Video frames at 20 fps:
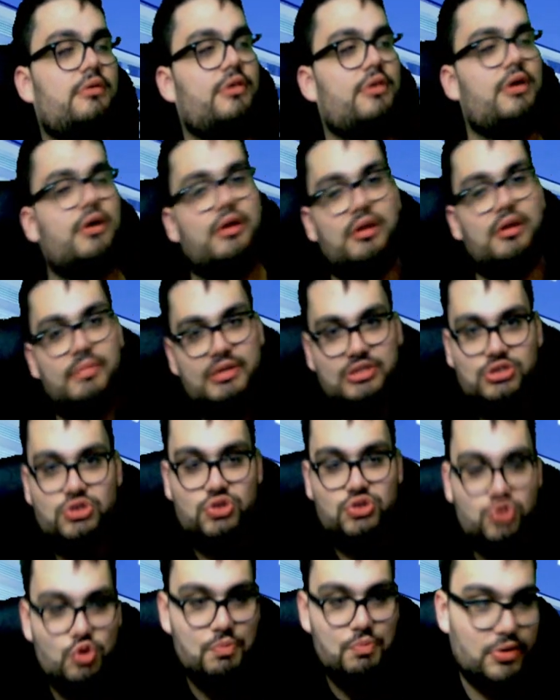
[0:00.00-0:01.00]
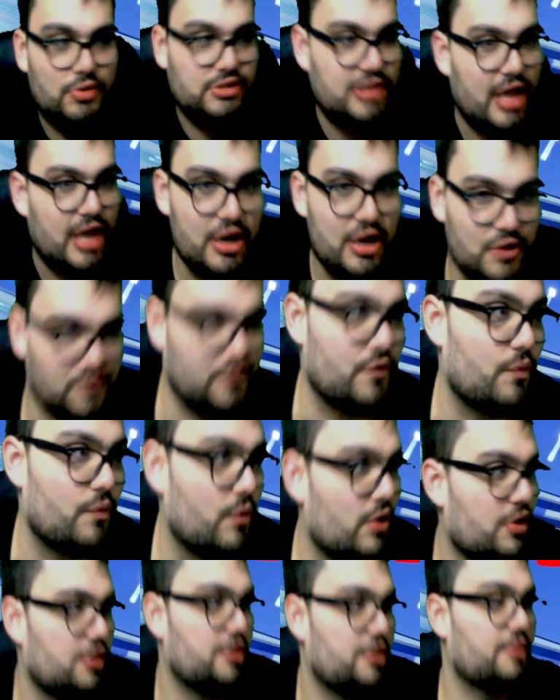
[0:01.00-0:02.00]
They're going to be super tired for
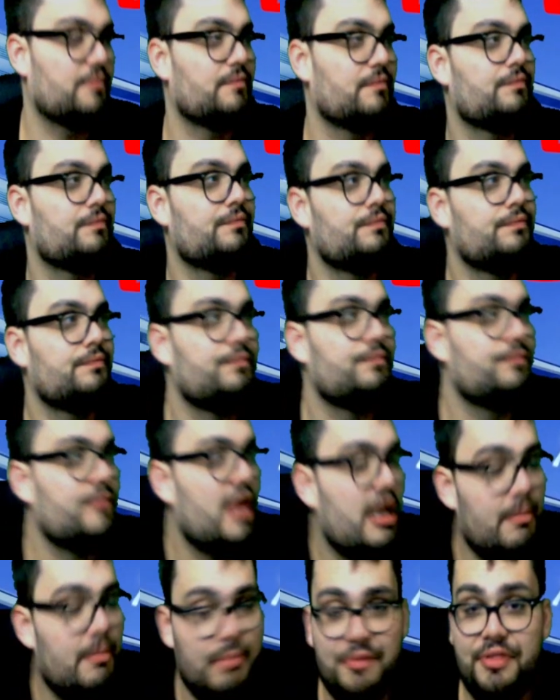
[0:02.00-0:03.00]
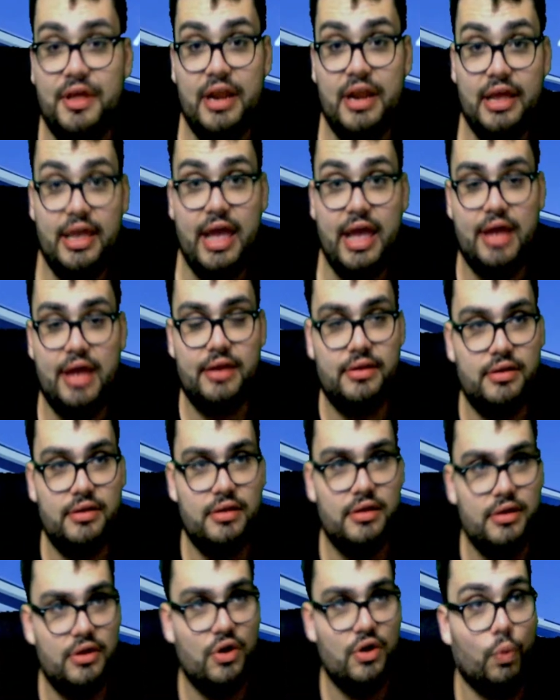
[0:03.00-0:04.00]
work. But then again,
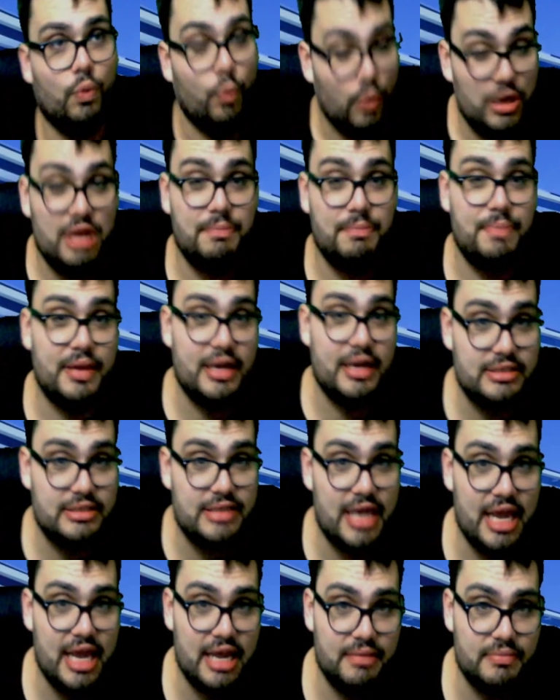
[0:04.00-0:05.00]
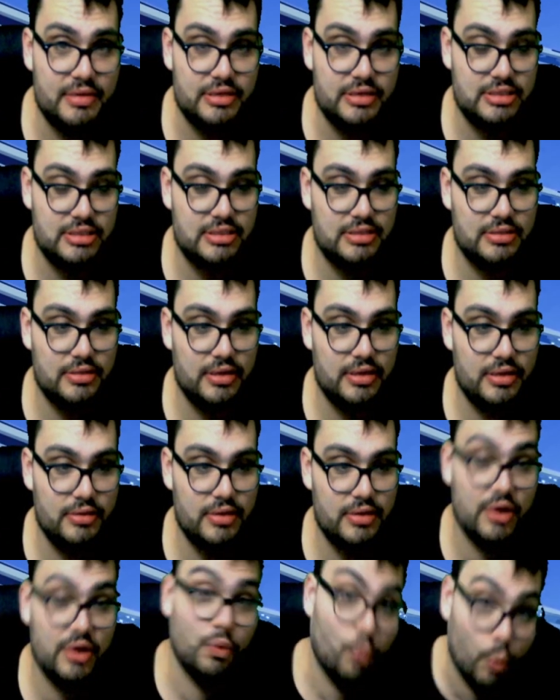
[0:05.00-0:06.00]
Winnipeg's game is
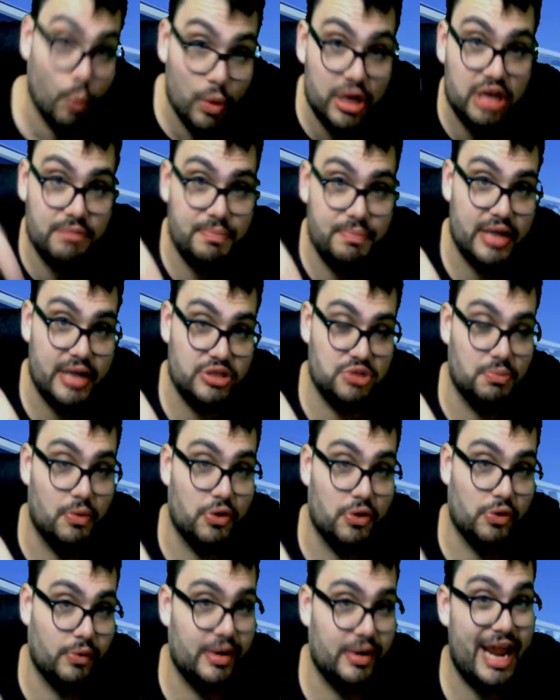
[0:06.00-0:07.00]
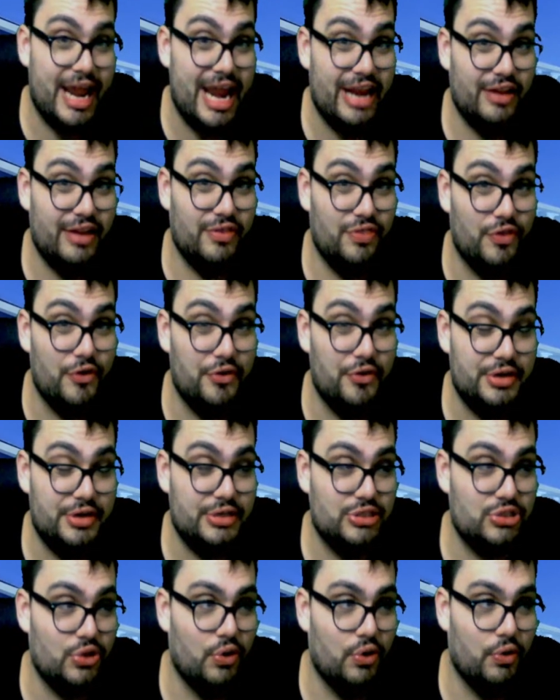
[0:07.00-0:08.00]
in Winnipeg tomorrow at
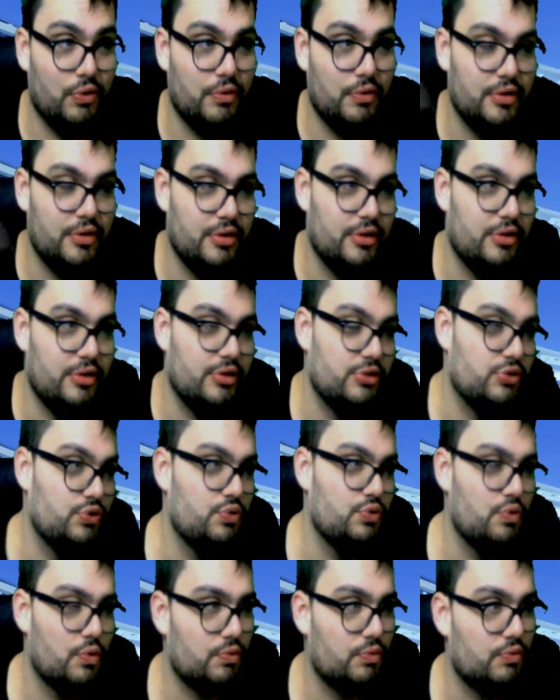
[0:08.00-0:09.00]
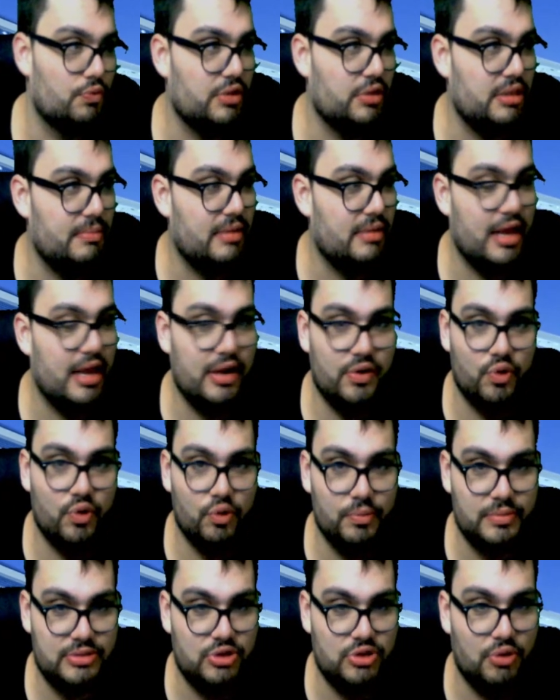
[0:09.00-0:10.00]
8:30, so you won't really be getting
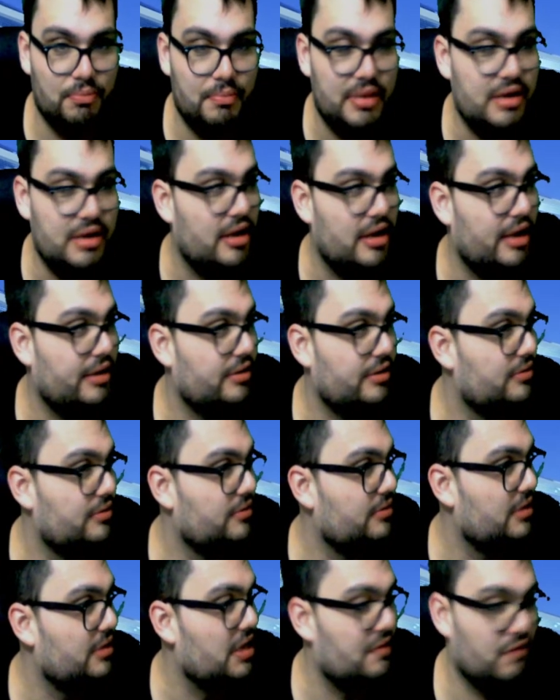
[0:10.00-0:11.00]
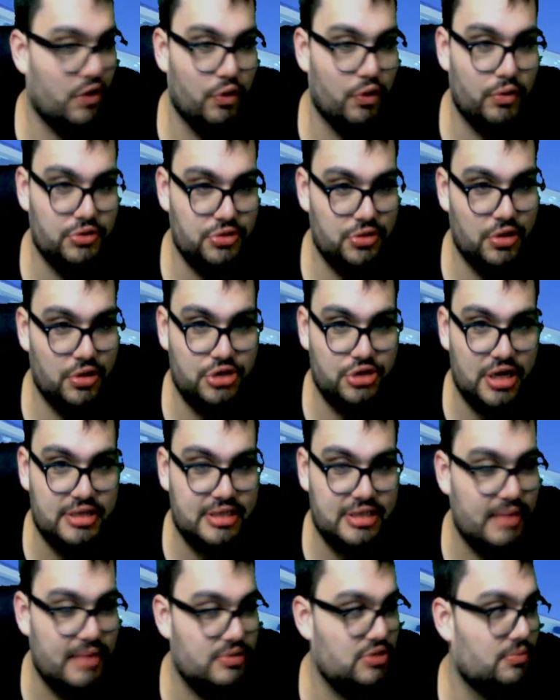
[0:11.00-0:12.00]
home until midnight if you're going to the
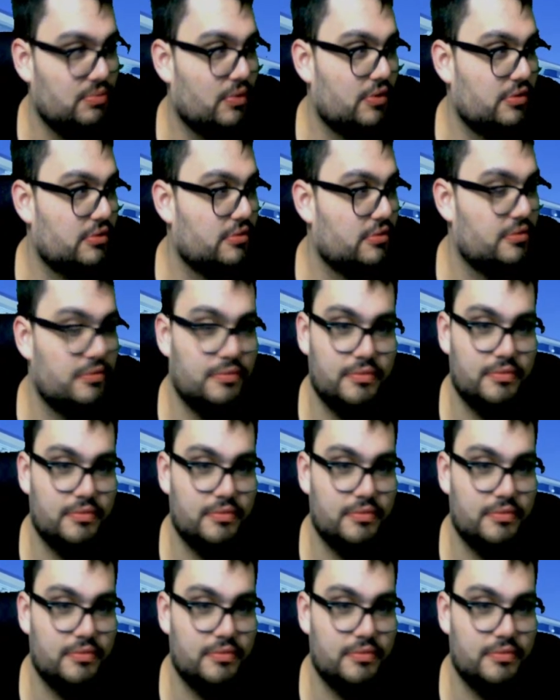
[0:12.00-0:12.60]
Jets game tomorrow.